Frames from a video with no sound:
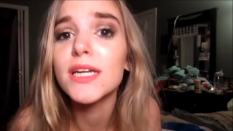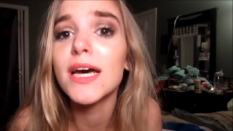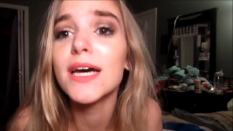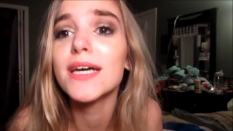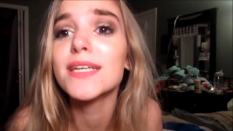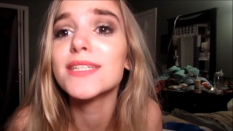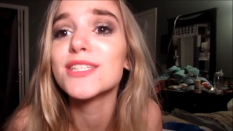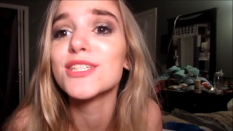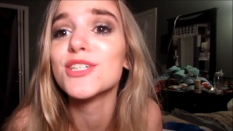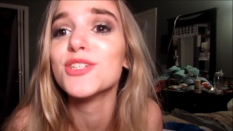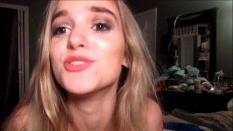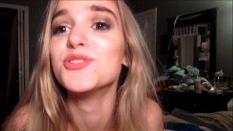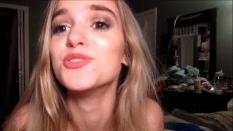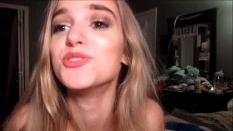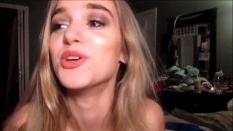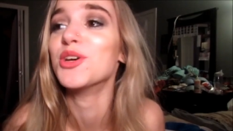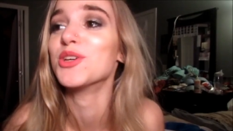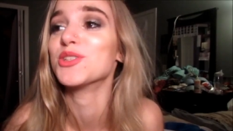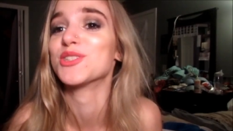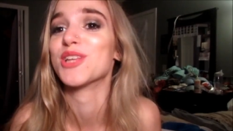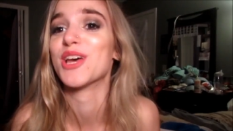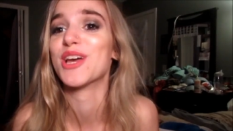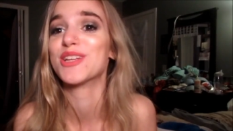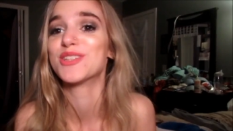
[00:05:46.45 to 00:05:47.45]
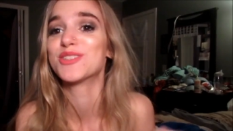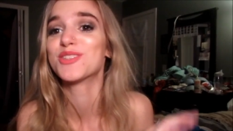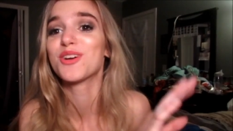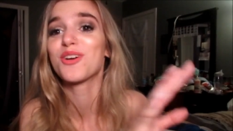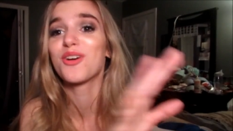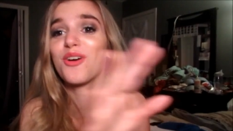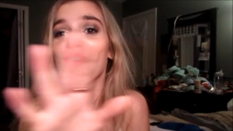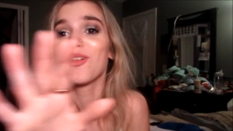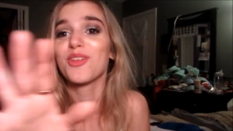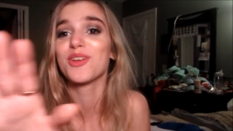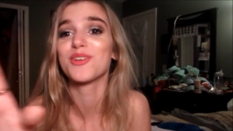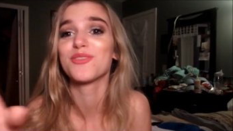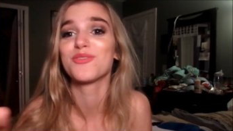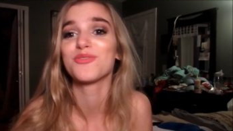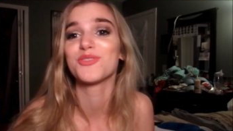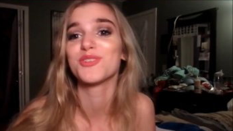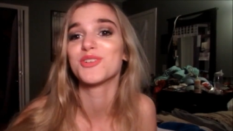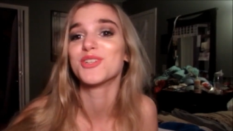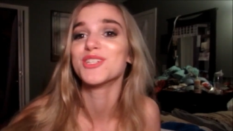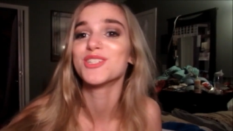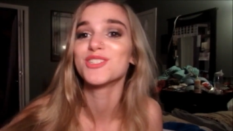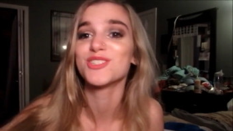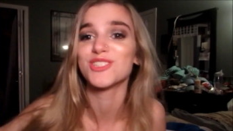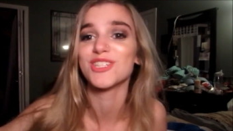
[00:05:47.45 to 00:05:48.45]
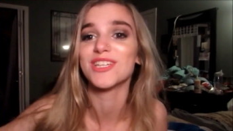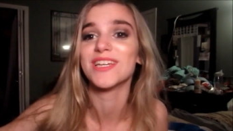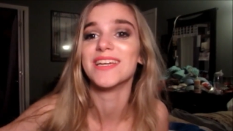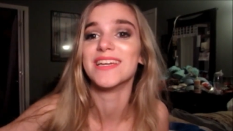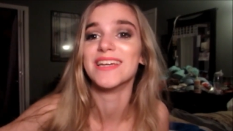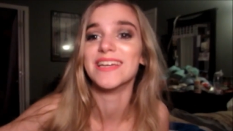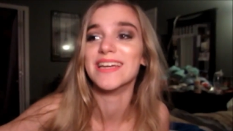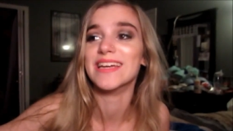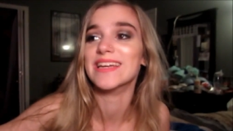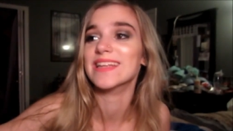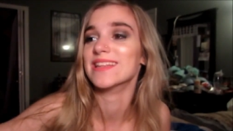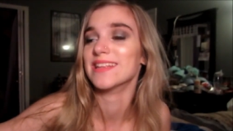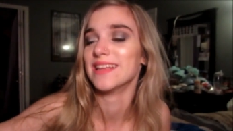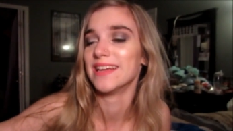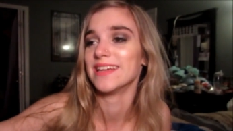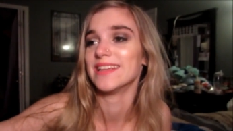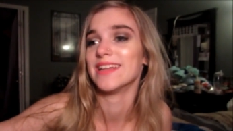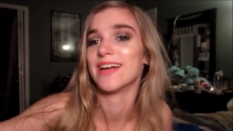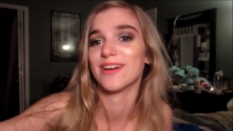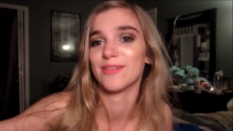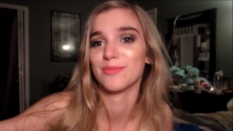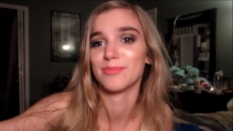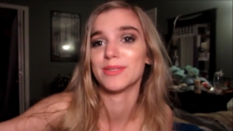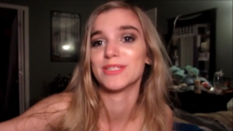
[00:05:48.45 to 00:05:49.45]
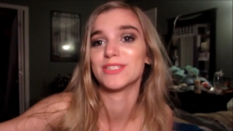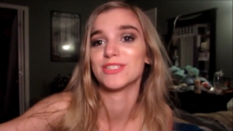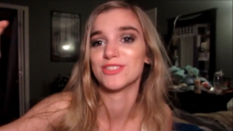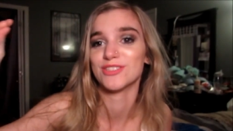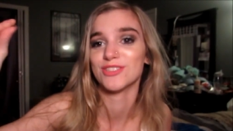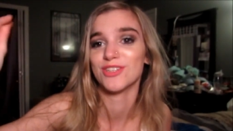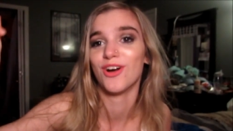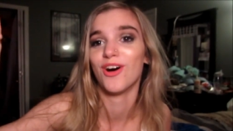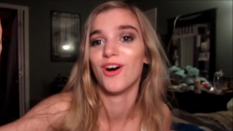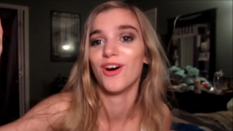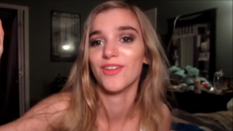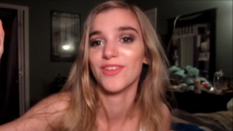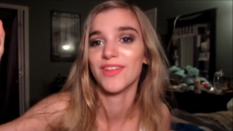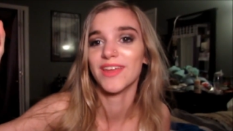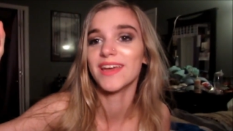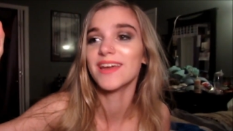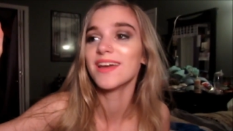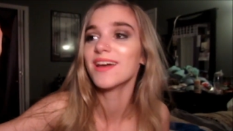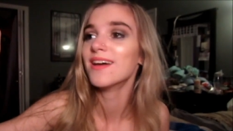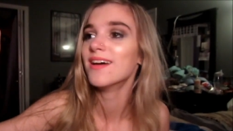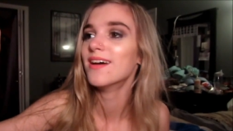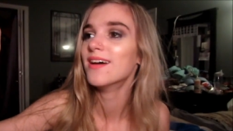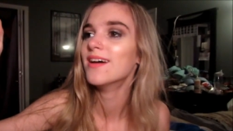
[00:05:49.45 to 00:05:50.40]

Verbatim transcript: us and just like took all our free shit, and like that bitch is gone. Like,